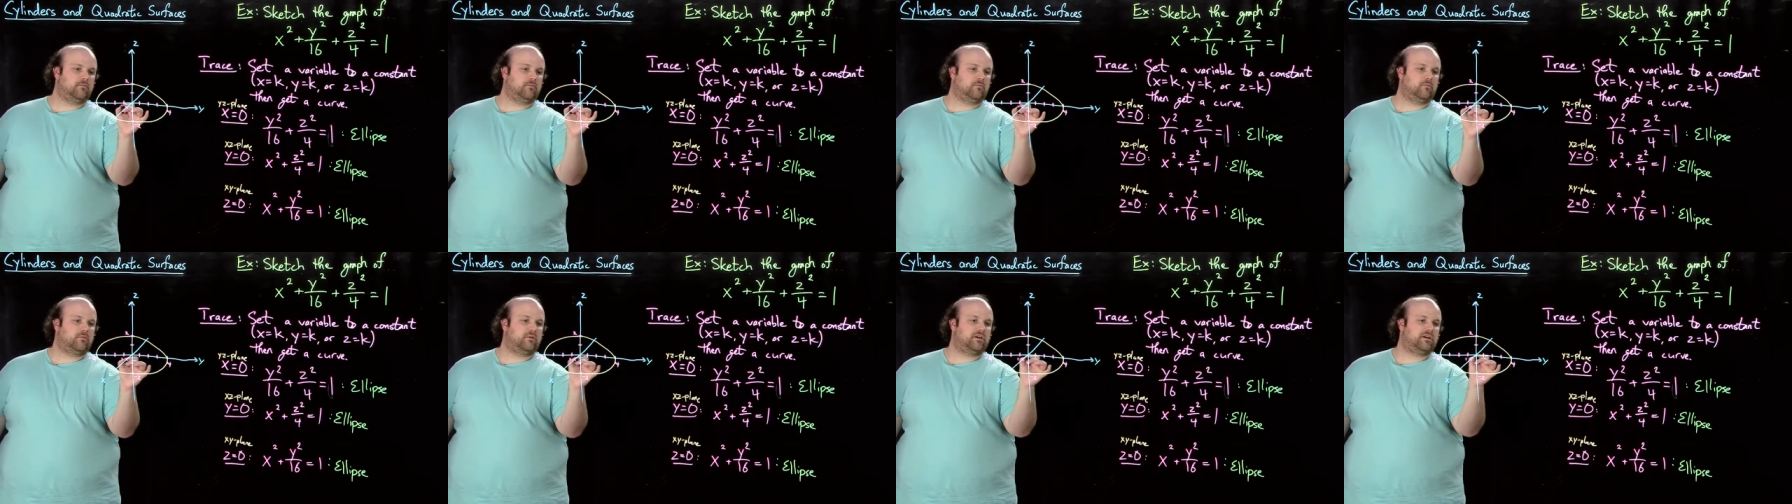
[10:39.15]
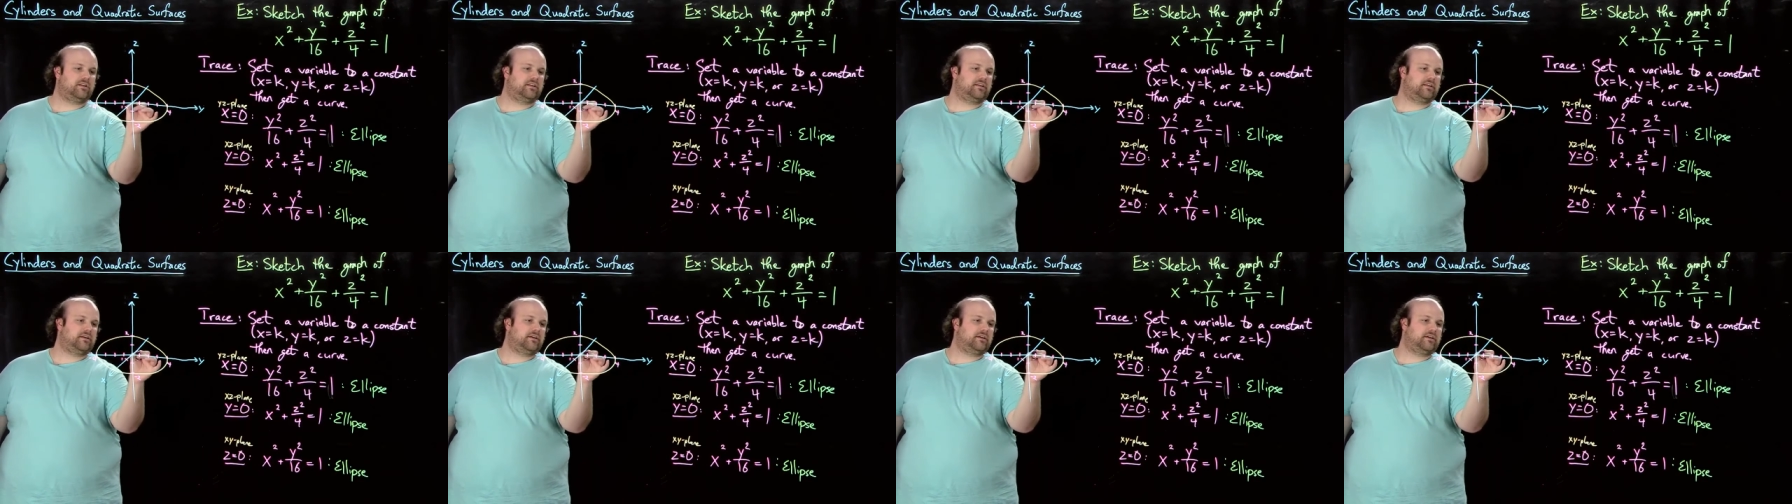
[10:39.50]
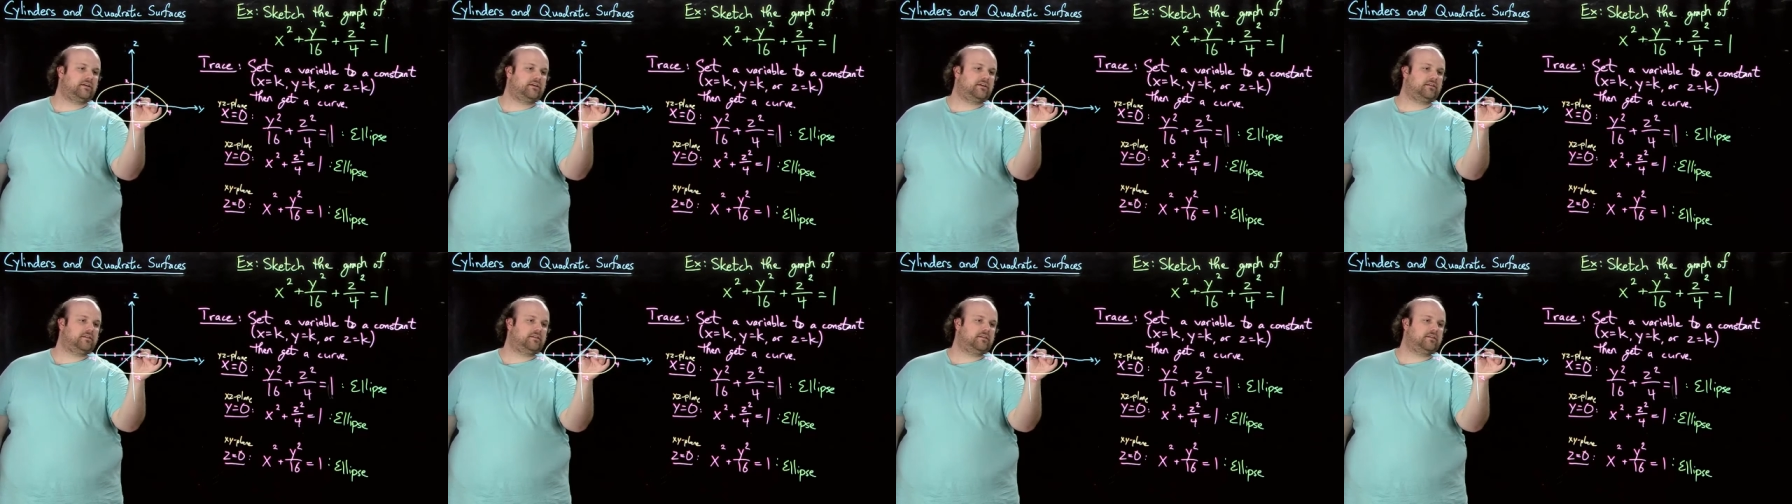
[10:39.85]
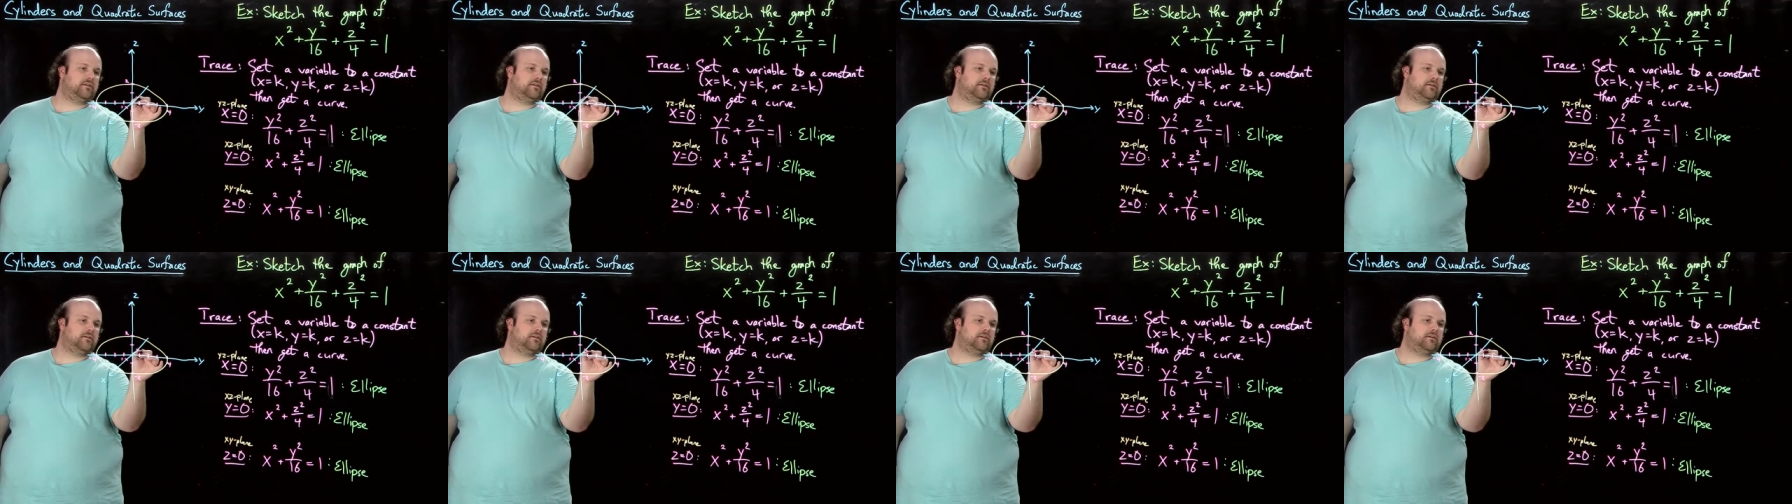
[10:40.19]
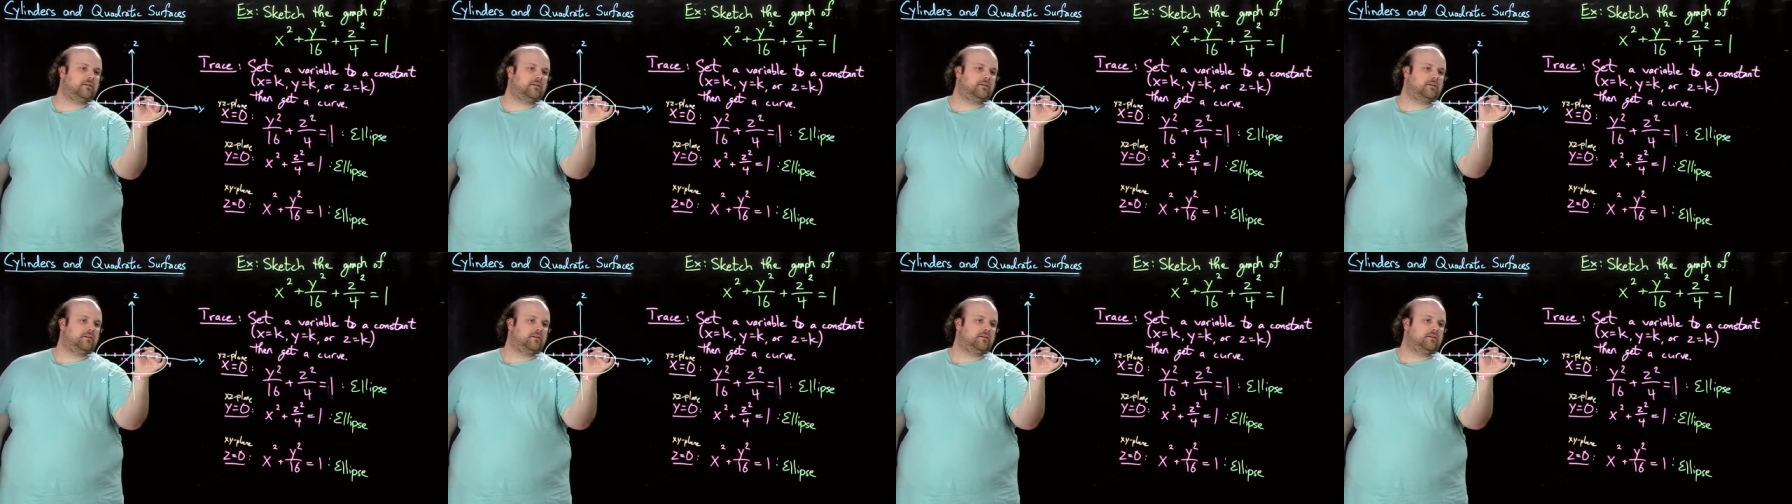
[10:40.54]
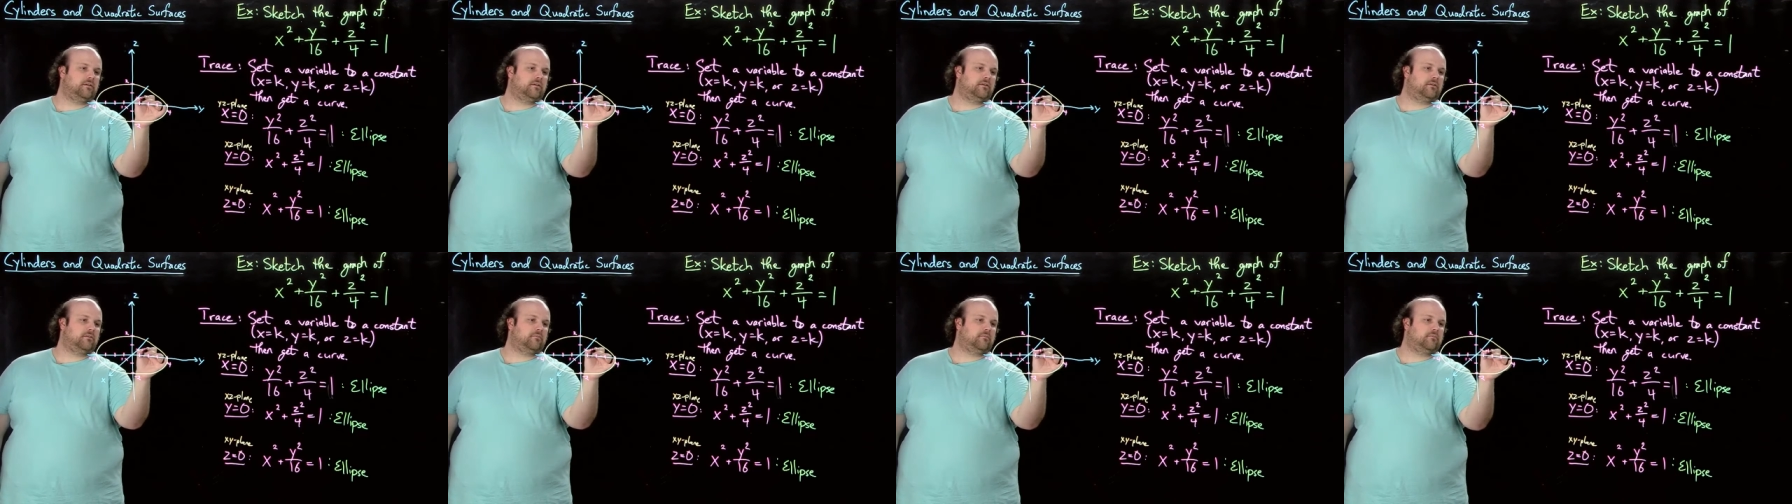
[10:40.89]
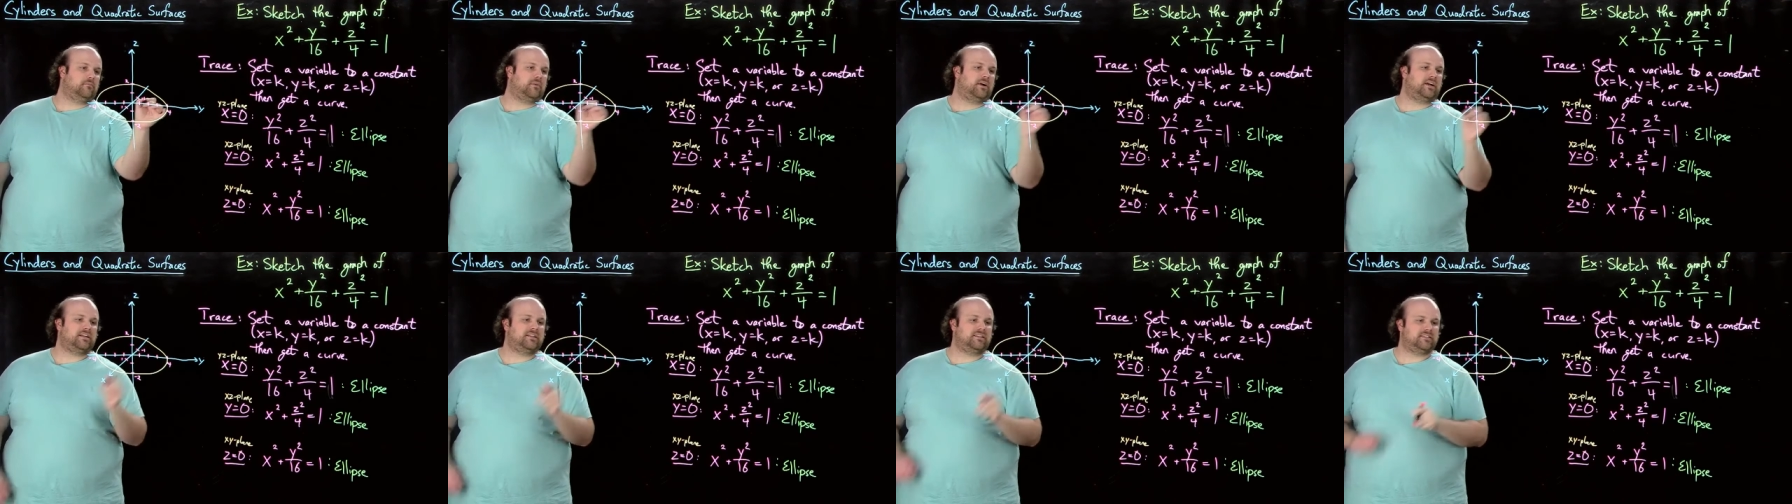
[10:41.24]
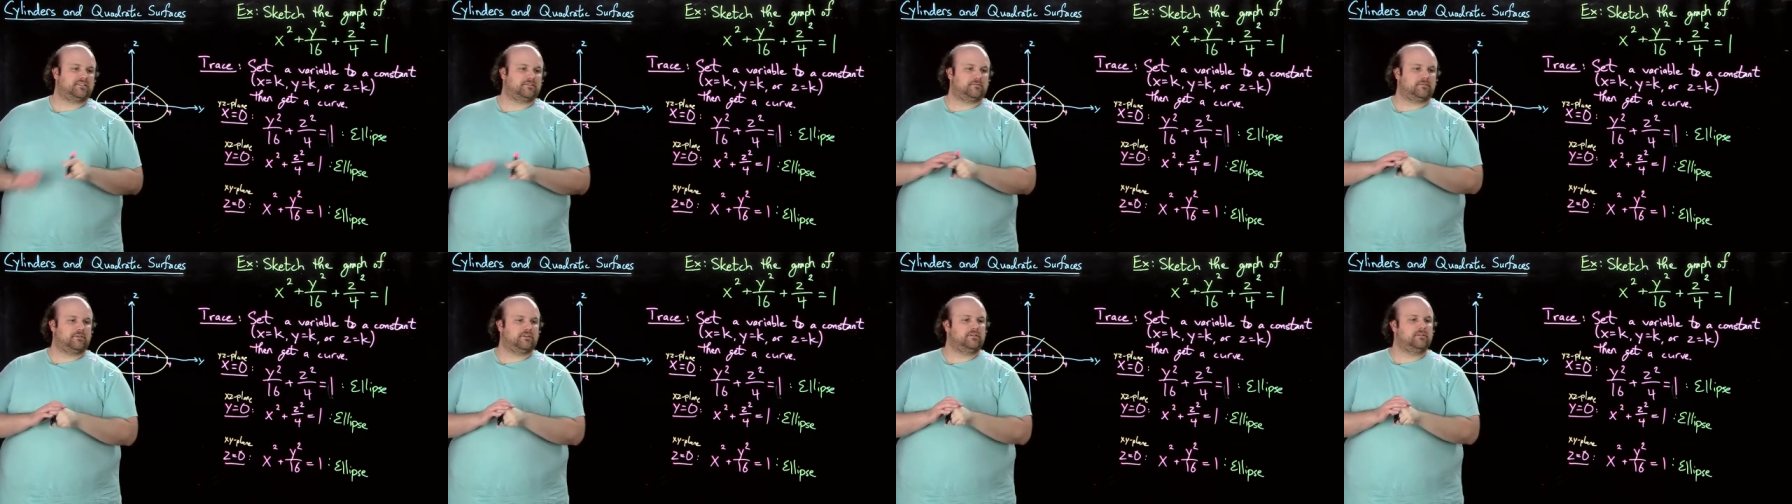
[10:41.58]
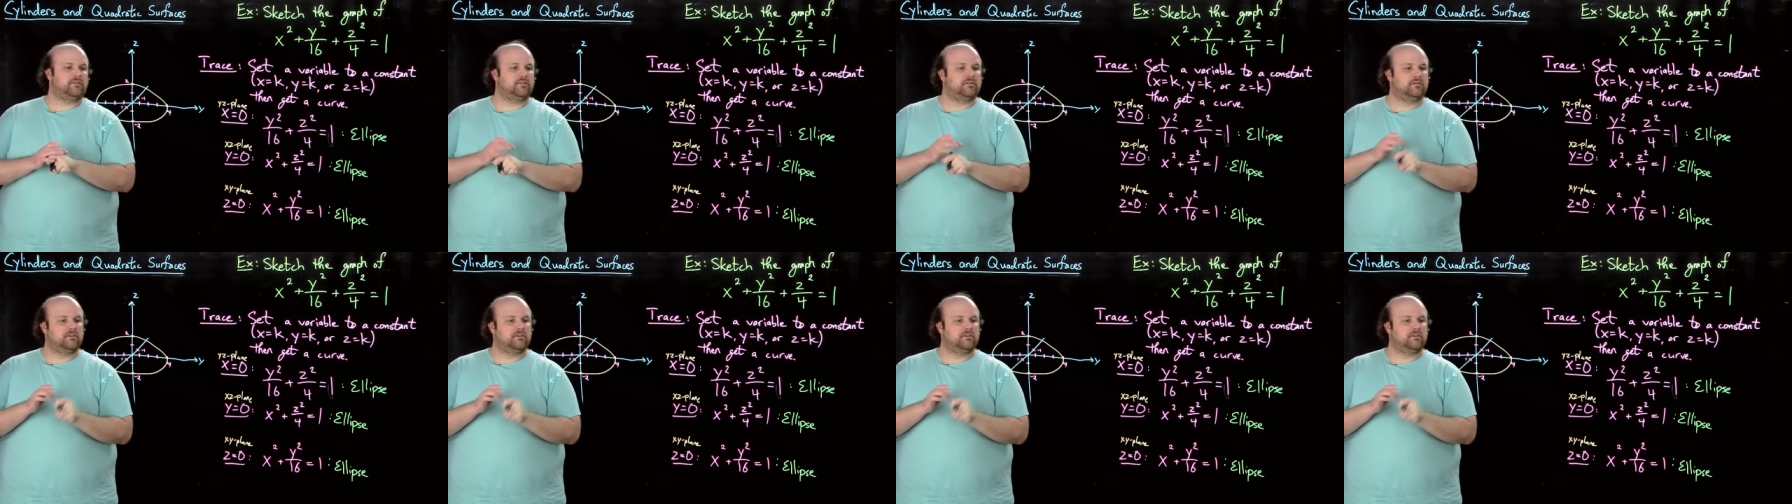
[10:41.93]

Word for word: 1 and minus 1.